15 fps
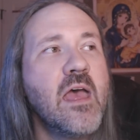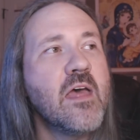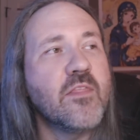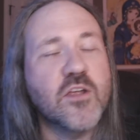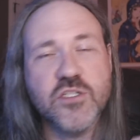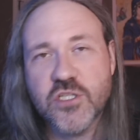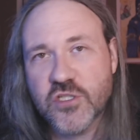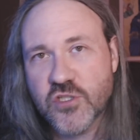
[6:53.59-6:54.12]

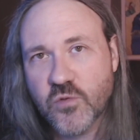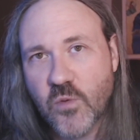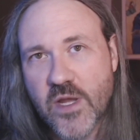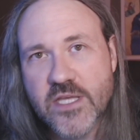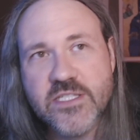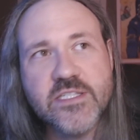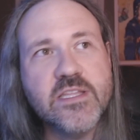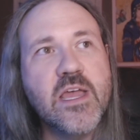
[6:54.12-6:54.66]
There's a
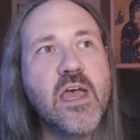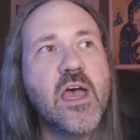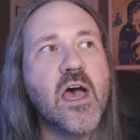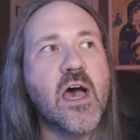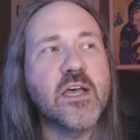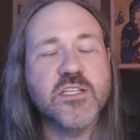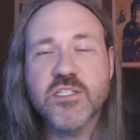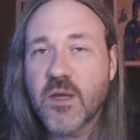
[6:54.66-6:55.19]
twist,
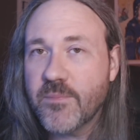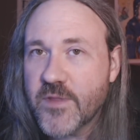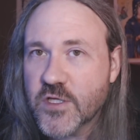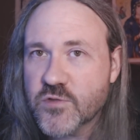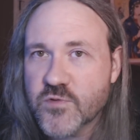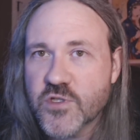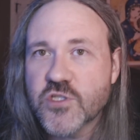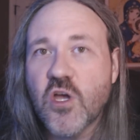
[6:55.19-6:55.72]
uh,
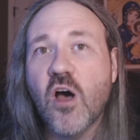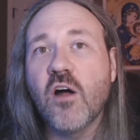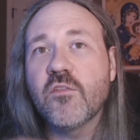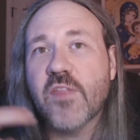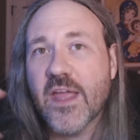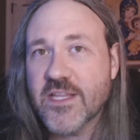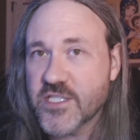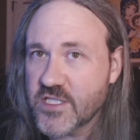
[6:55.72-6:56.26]
something's
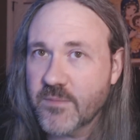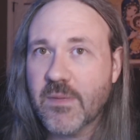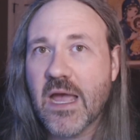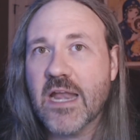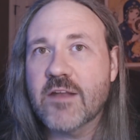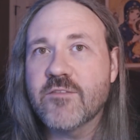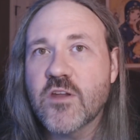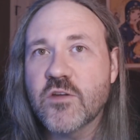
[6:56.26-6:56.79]
resolved, and some
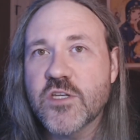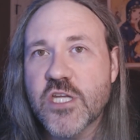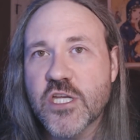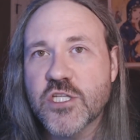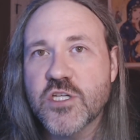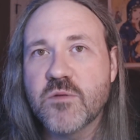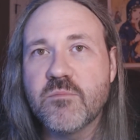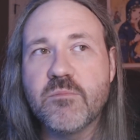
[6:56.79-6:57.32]
kind of new
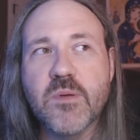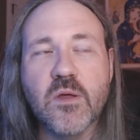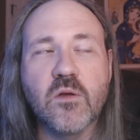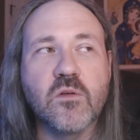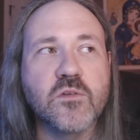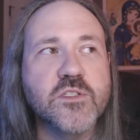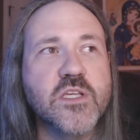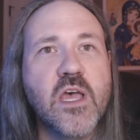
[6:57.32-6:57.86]
tension
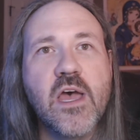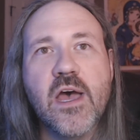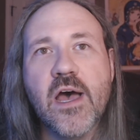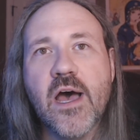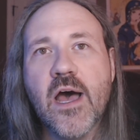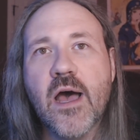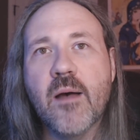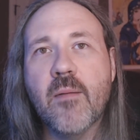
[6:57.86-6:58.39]
builds.
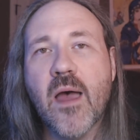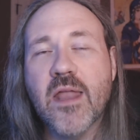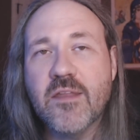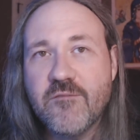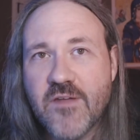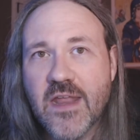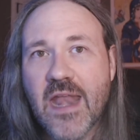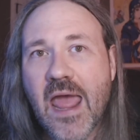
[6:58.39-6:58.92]
Uh, an
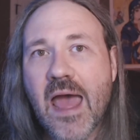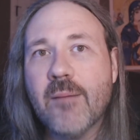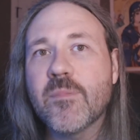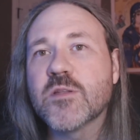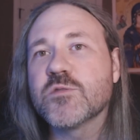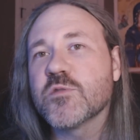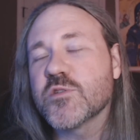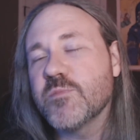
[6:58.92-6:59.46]
event
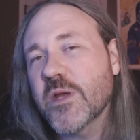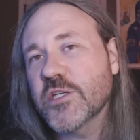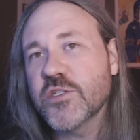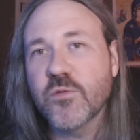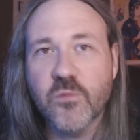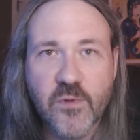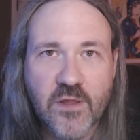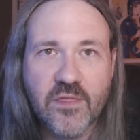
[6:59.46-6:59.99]
happens which makes you
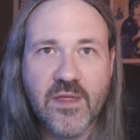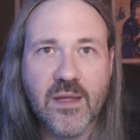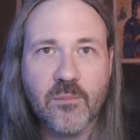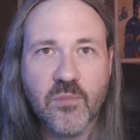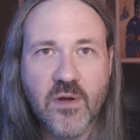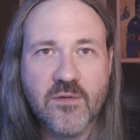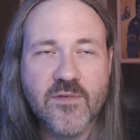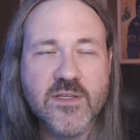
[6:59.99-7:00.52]
rethink
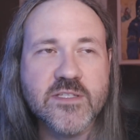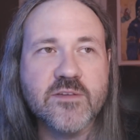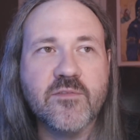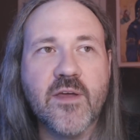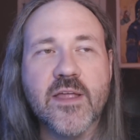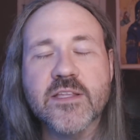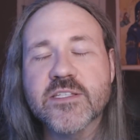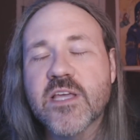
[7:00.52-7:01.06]
previous
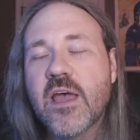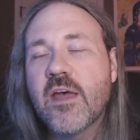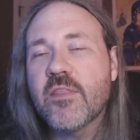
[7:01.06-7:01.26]
events.